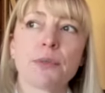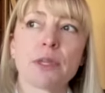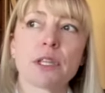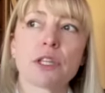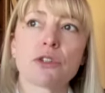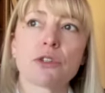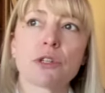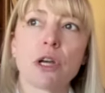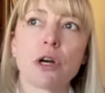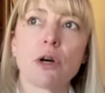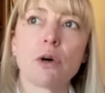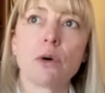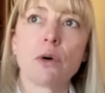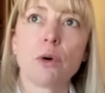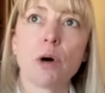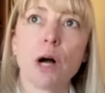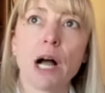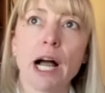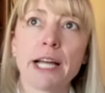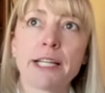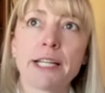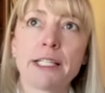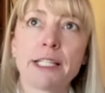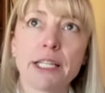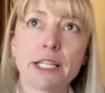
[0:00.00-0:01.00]
So
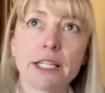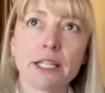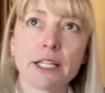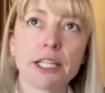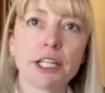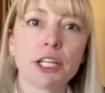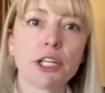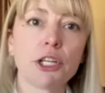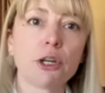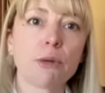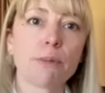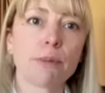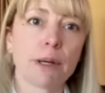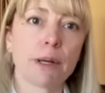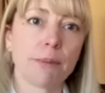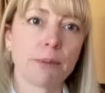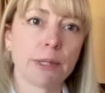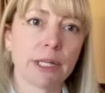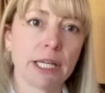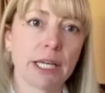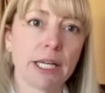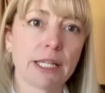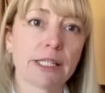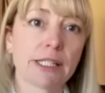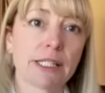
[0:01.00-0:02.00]
ideally you'll be able to
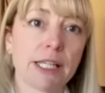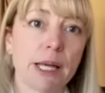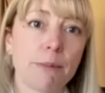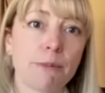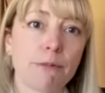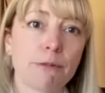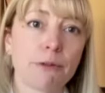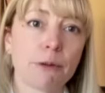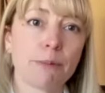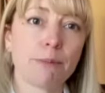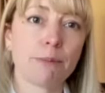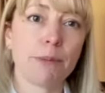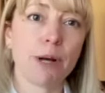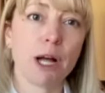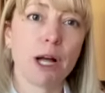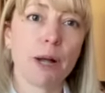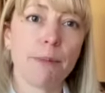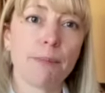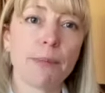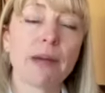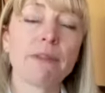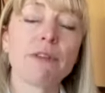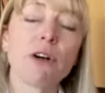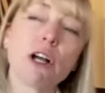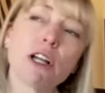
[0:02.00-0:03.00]
get some from
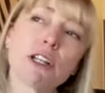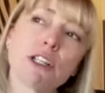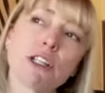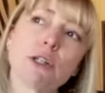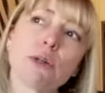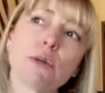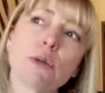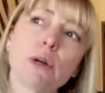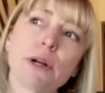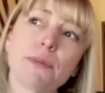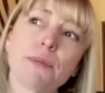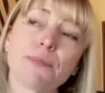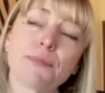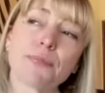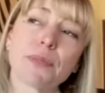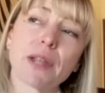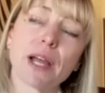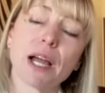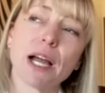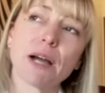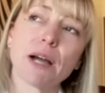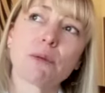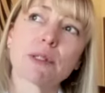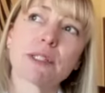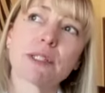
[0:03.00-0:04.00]
mom.
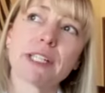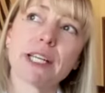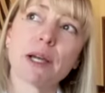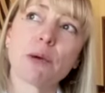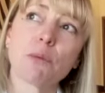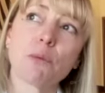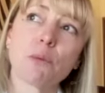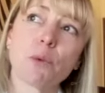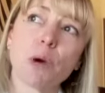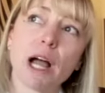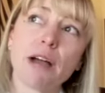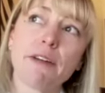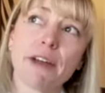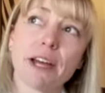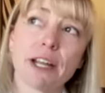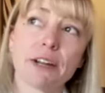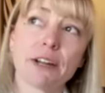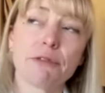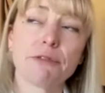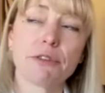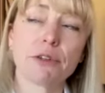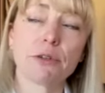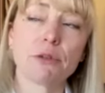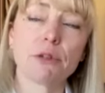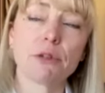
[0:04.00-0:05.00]
I will say I've had
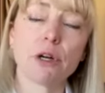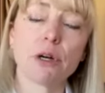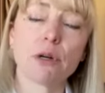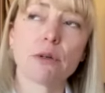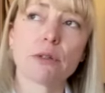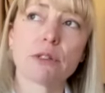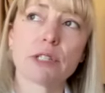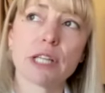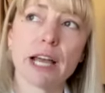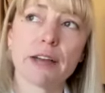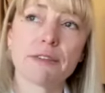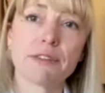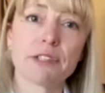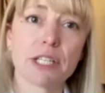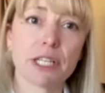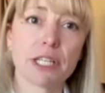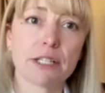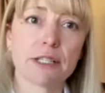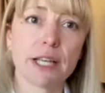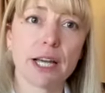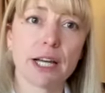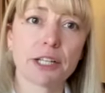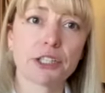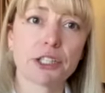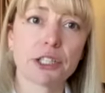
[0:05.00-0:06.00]
a few does have
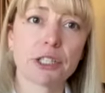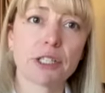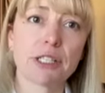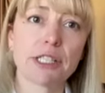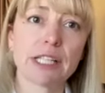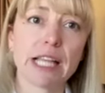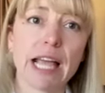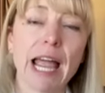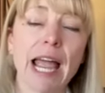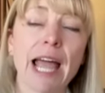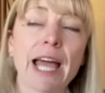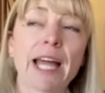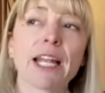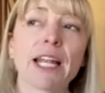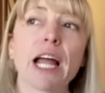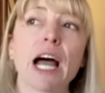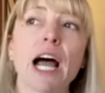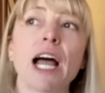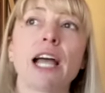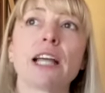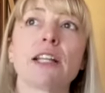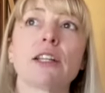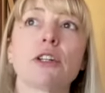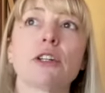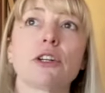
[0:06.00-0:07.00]
C-sections, and
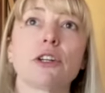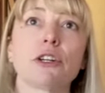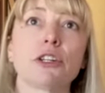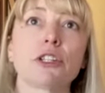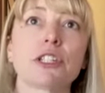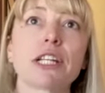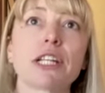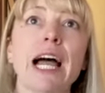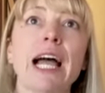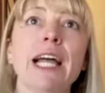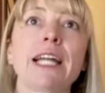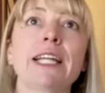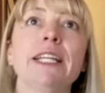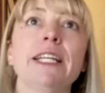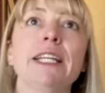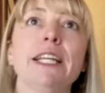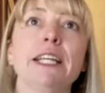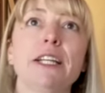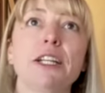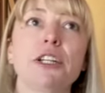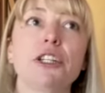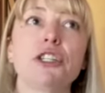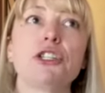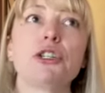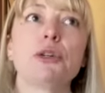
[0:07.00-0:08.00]
I learned I
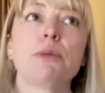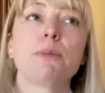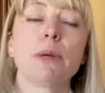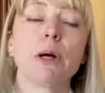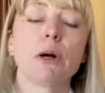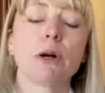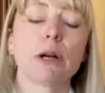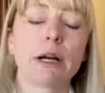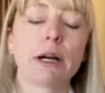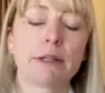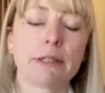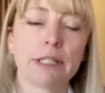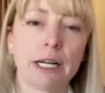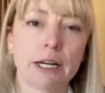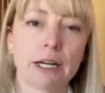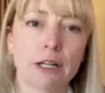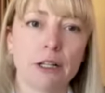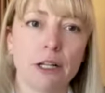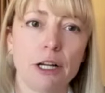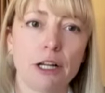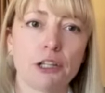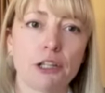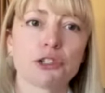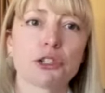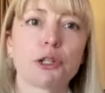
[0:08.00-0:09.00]
needed to milk out that
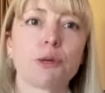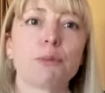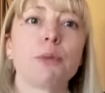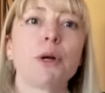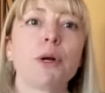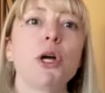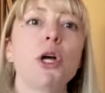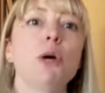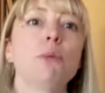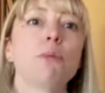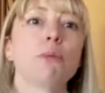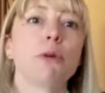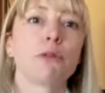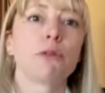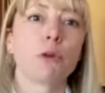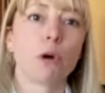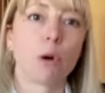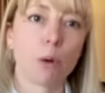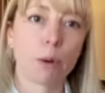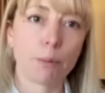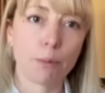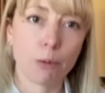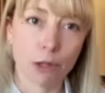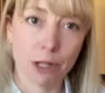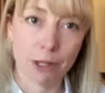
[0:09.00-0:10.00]
colostrum before
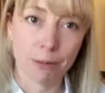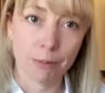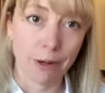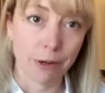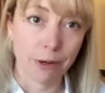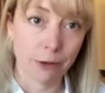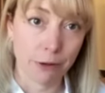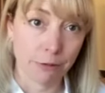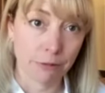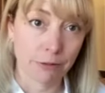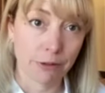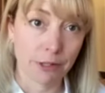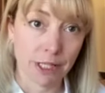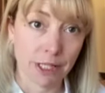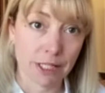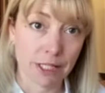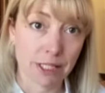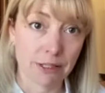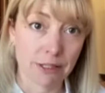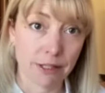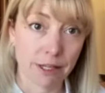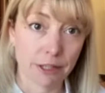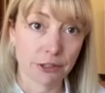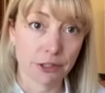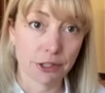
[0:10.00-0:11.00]
we put them under for the
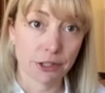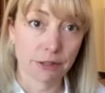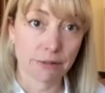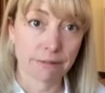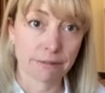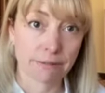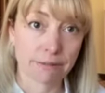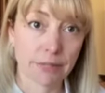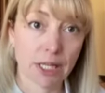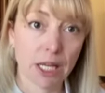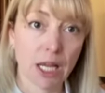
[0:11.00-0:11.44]
C-section.